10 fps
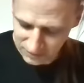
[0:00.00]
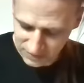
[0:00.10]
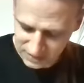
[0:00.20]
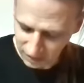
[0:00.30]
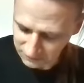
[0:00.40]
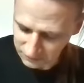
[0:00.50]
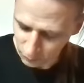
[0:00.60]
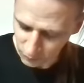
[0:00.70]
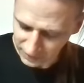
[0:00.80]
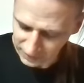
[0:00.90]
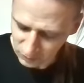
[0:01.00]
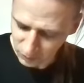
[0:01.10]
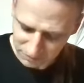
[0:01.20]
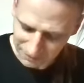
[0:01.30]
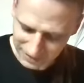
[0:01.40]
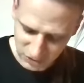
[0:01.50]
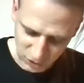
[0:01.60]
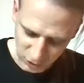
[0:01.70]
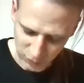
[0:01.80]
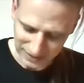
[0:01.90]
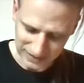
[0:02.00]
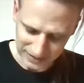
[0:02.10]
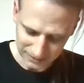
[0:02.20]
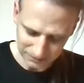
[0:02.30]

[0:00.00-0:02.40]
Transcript: himself running with Master Twitty.